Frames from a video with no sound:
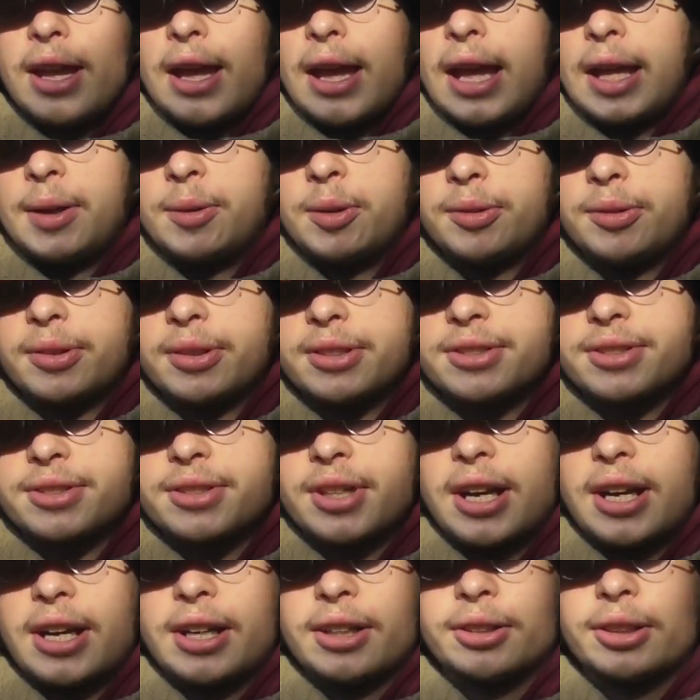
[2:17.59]
and they was
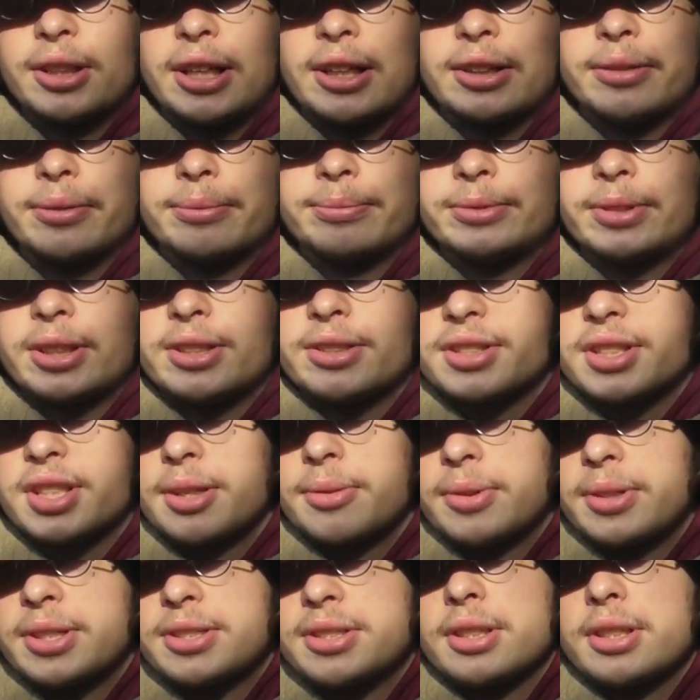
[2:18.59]
trying, in
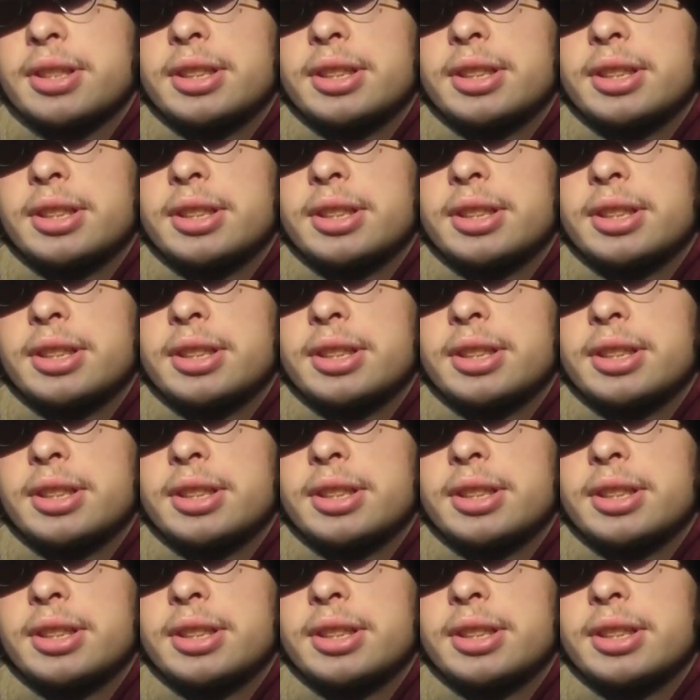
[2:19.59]
some ways,